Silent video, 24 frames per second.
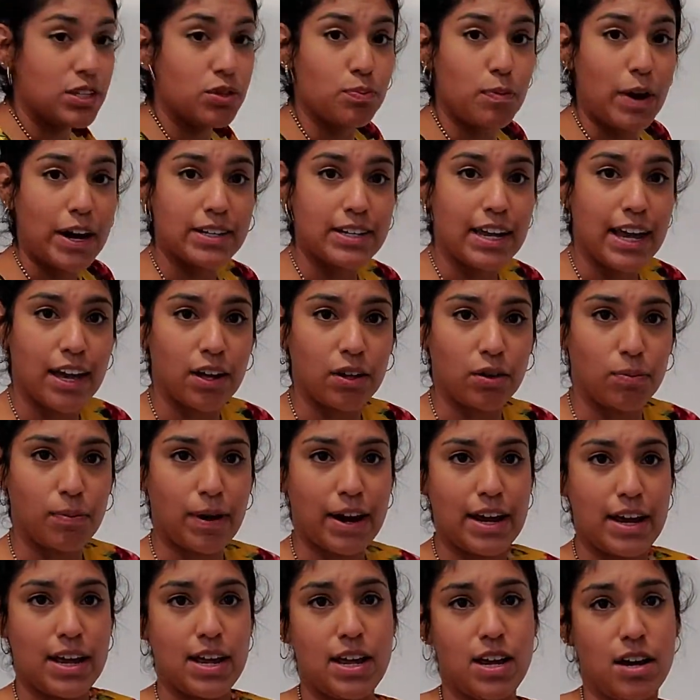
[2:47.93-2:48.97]
rectangle
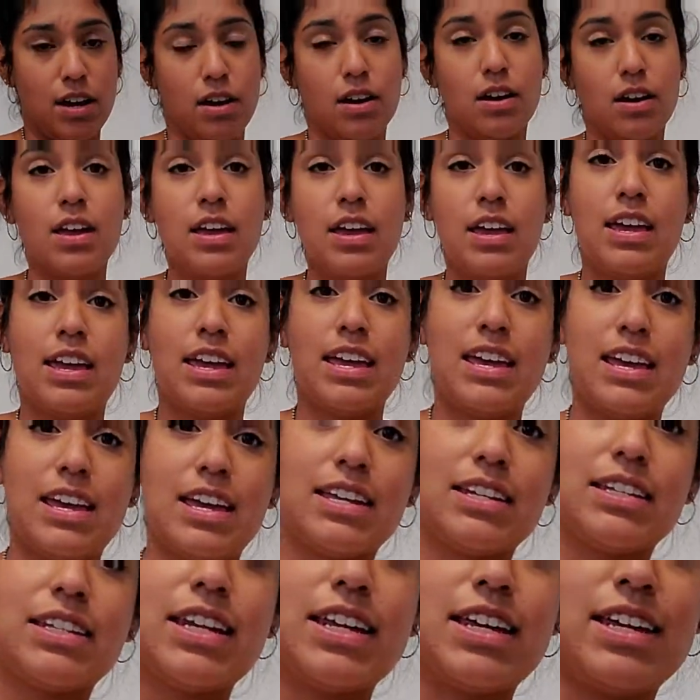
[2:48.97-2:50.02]
right here
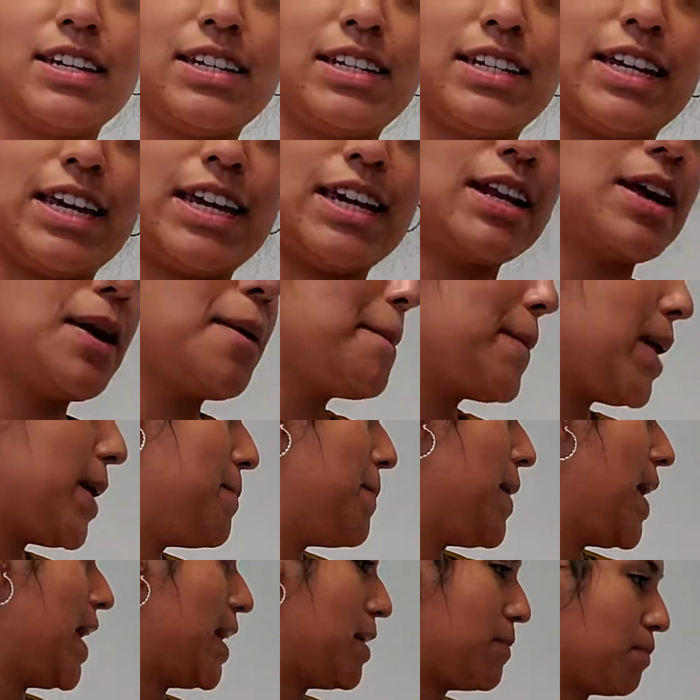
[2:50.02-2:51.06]
is indeed my
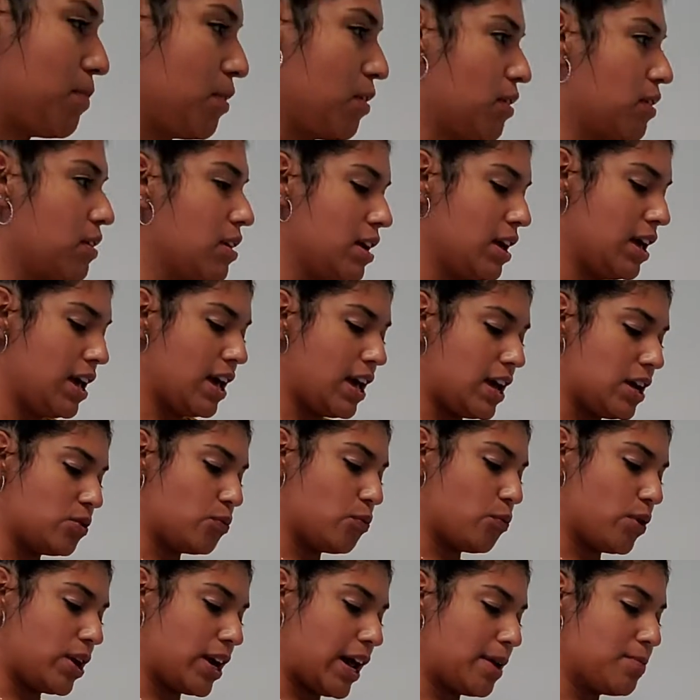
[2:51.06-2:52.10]
paper. And
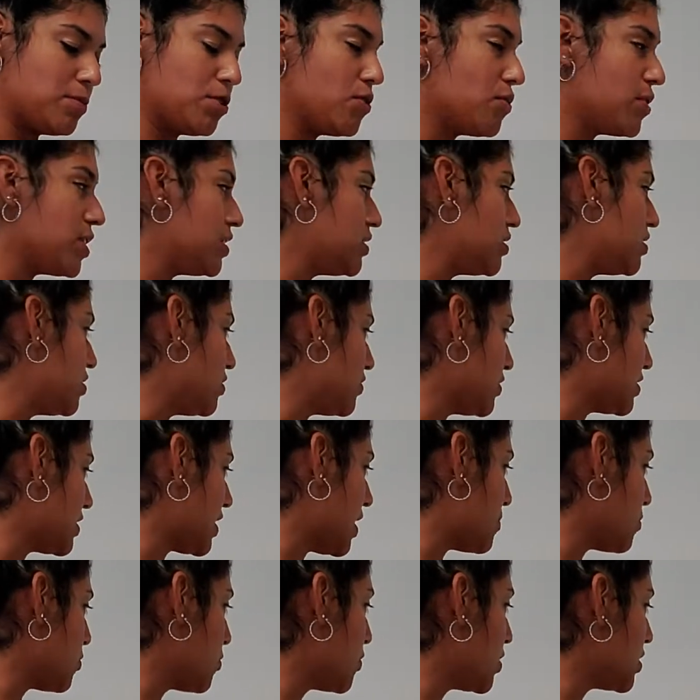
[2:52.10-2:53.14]
what I'm going to do is
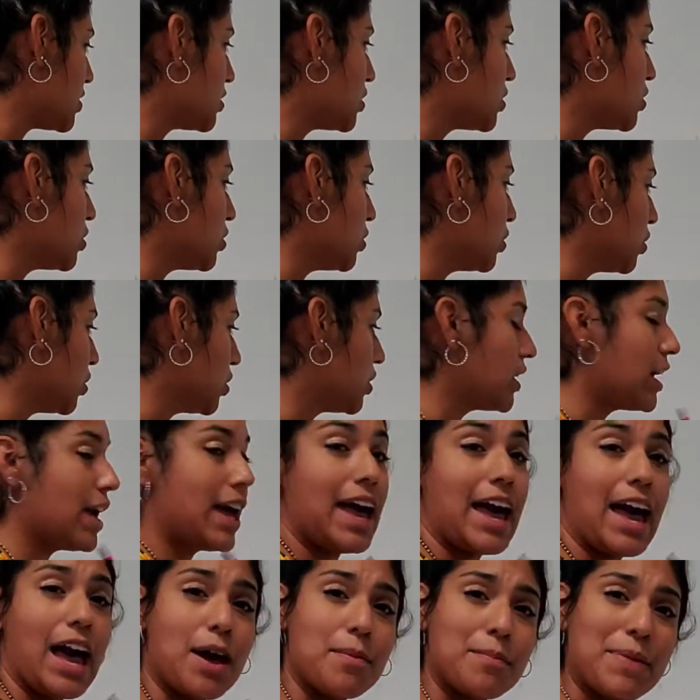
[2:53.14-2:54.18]
I'm going to look
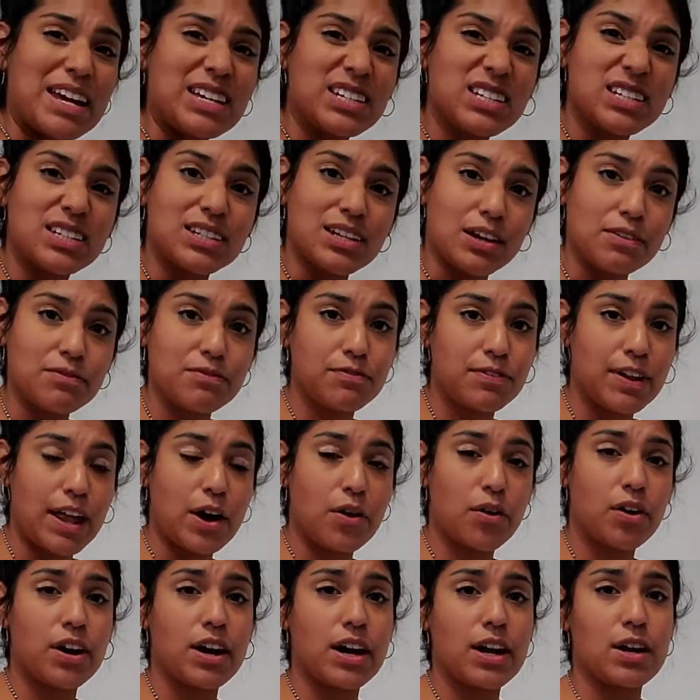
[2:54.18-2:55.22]
at my
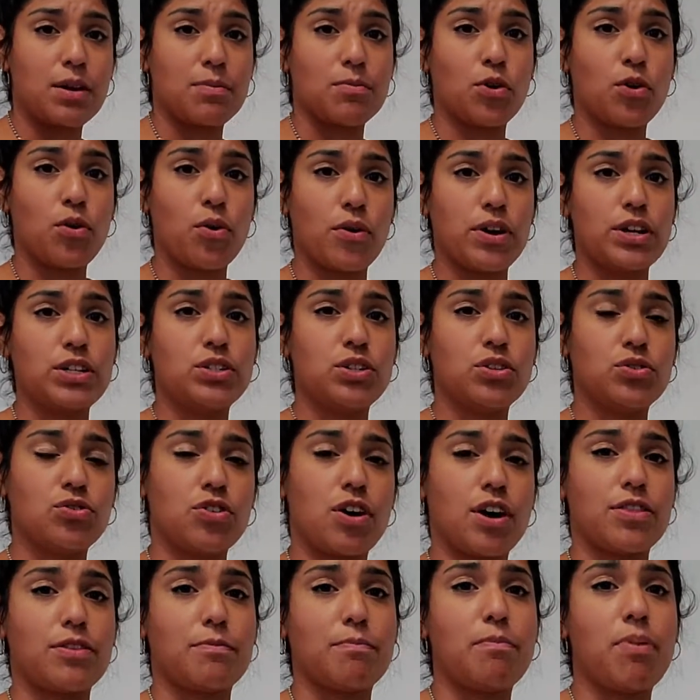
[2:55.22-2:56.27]
sunflower and I'm going to
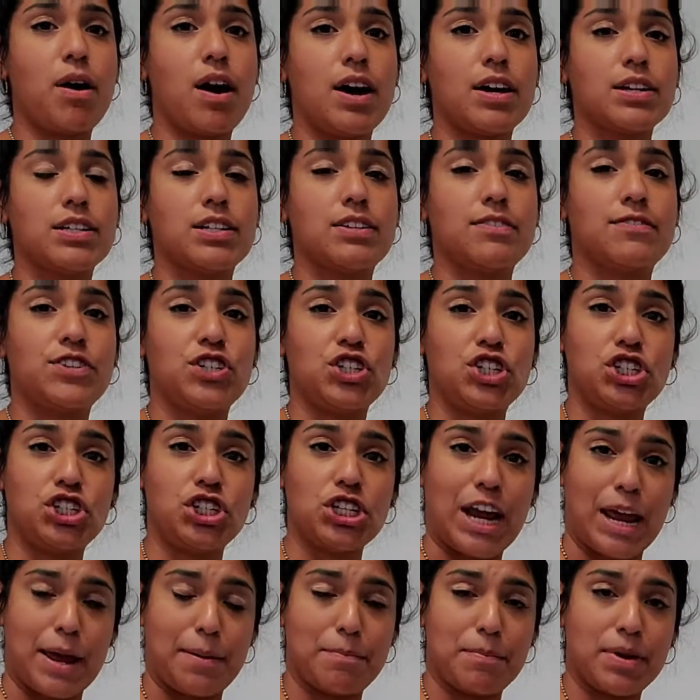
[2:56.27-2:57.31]
draw the positive
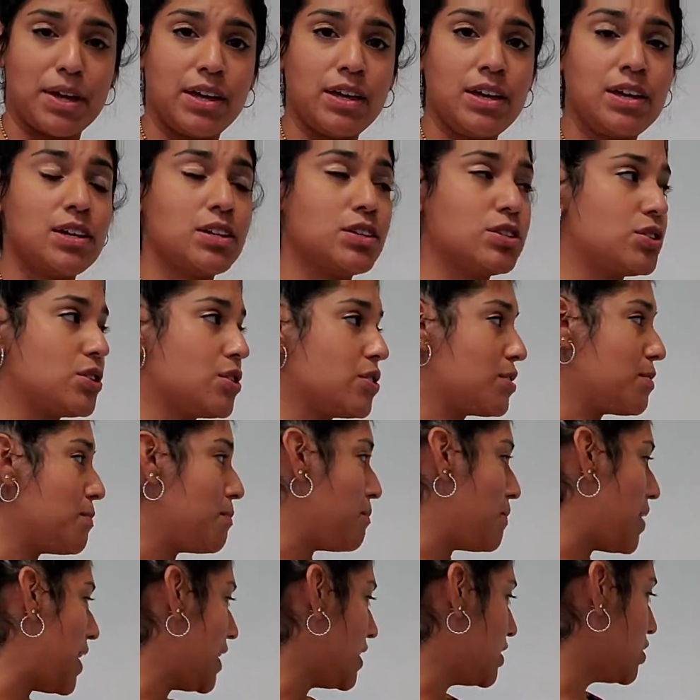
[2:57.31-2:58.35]
shape. So the
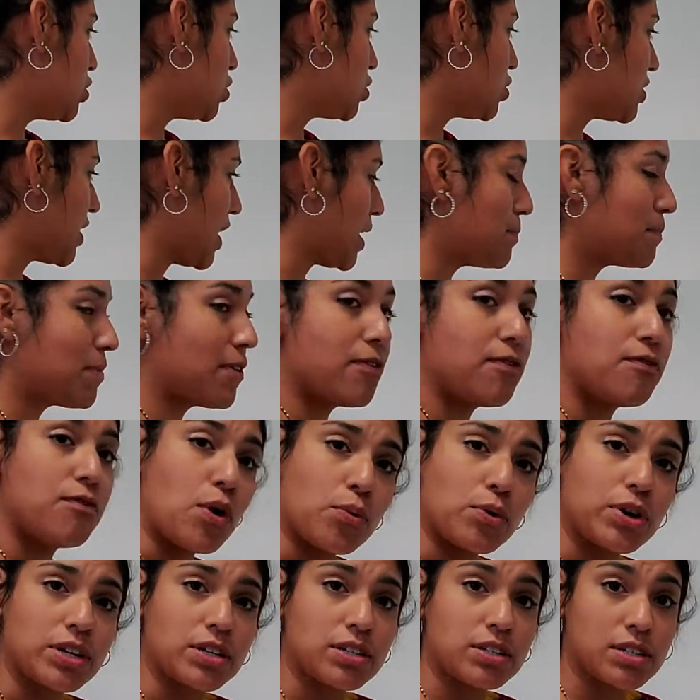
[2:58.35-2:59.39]
main shape
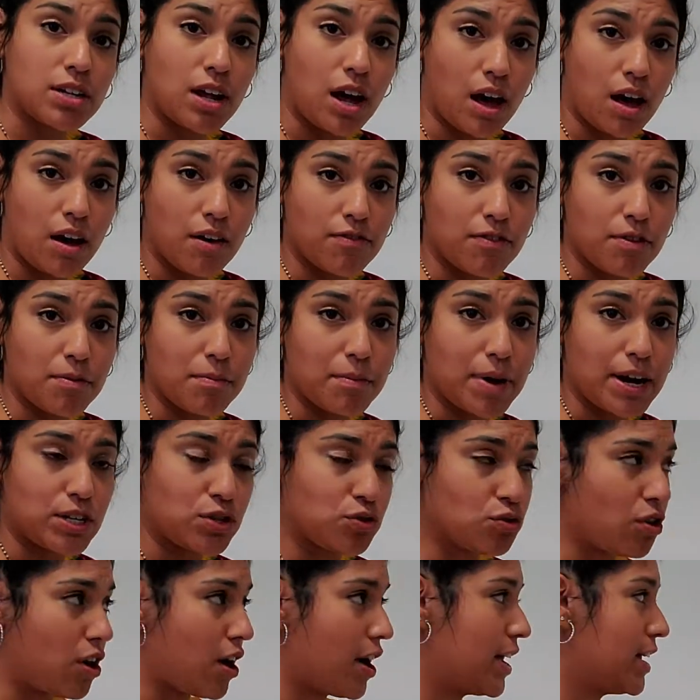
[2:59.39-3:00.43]
focus of my
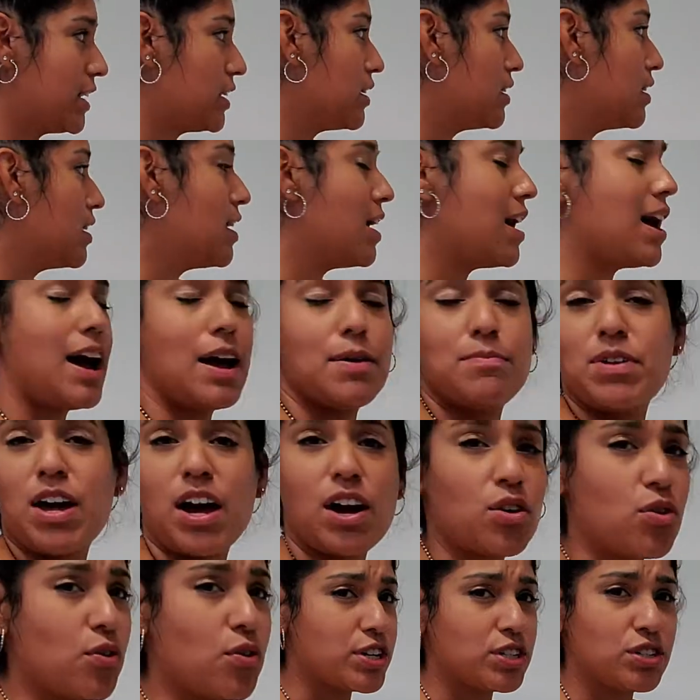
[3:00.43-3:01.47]
drawing. I'm
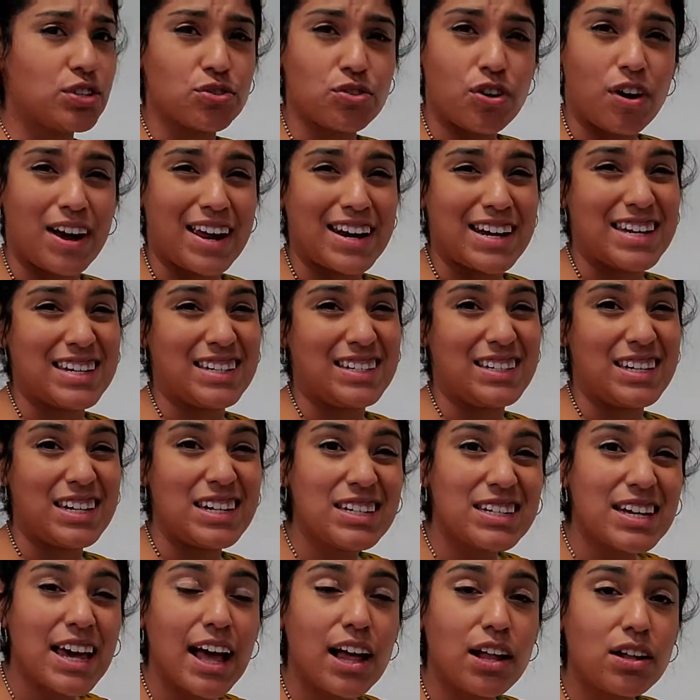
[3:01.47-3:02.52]
not to draw any
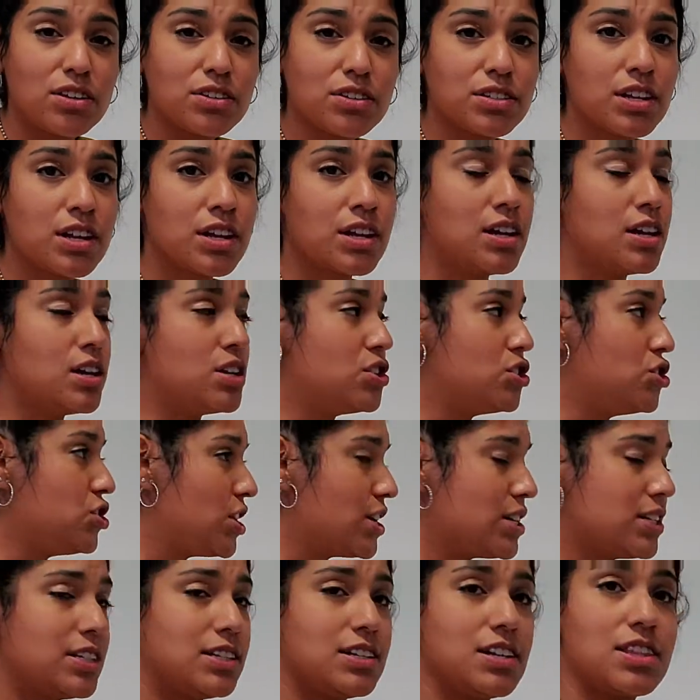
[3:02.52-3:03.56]
details,
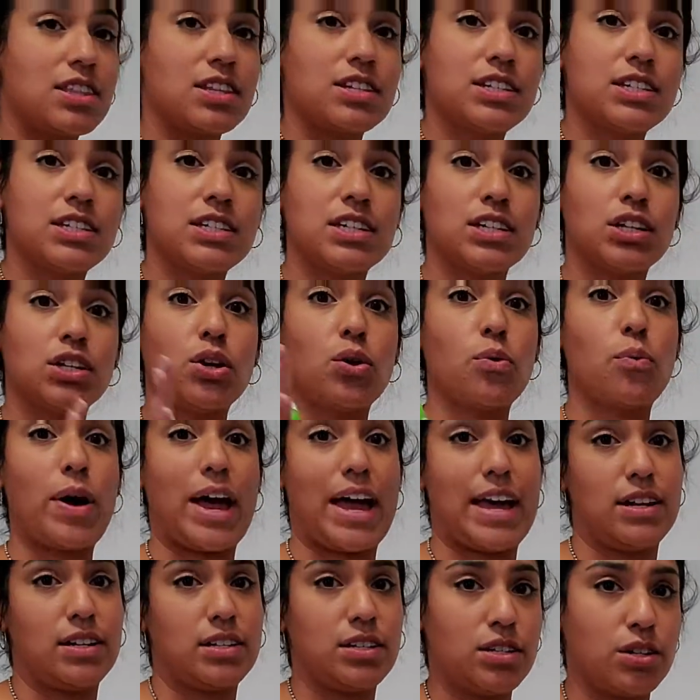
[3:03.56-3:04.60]
just the
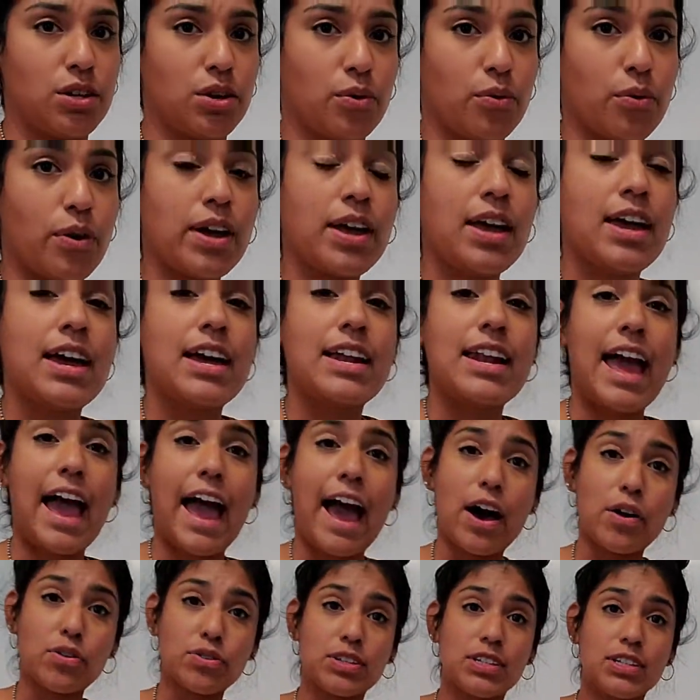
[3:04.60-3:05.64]
silhouette, so an
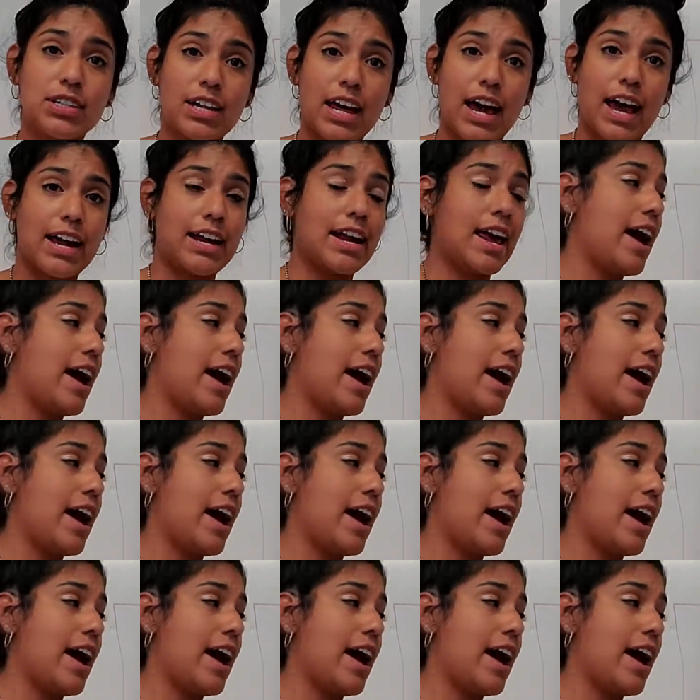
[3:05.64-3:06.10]
outside